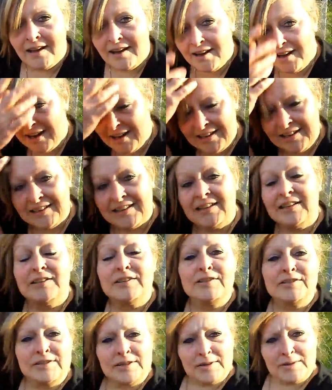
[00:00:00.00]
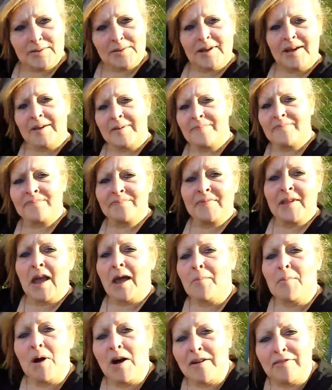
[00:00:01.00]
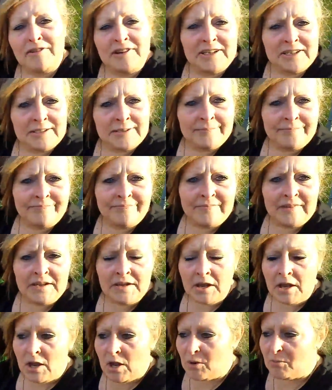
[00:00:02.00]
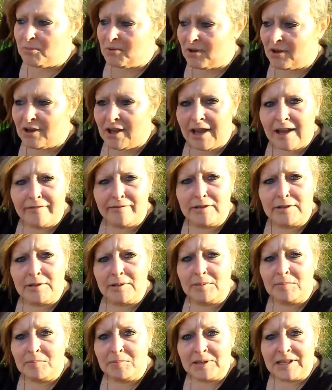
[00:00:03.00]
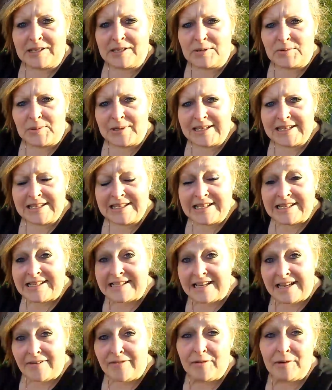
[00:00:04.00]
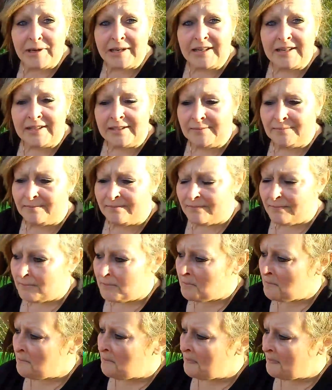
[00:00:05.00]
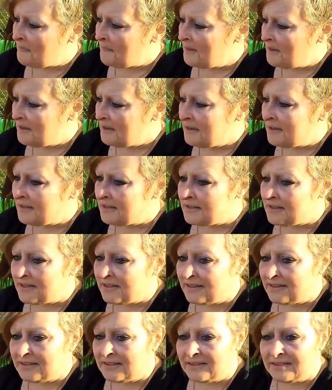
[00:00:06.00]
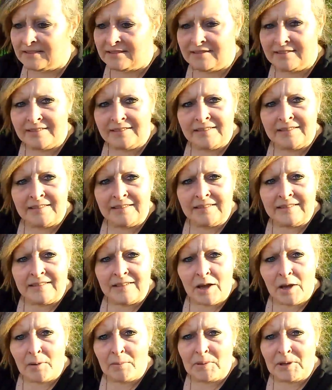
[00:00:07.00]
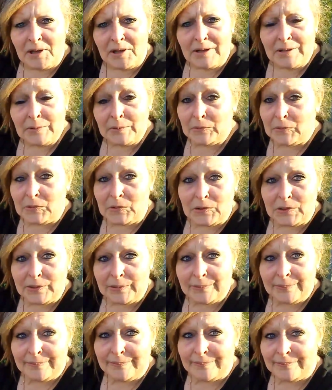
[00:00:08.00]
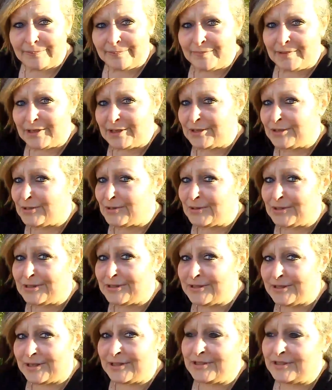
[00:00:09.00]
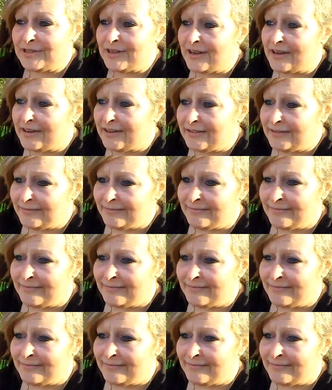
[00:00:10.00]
Alright, so uh, I'm off here. Hope y'all have a blessed weekend, a safe weekend. And, hope y'all are warm, enjoying sunshine.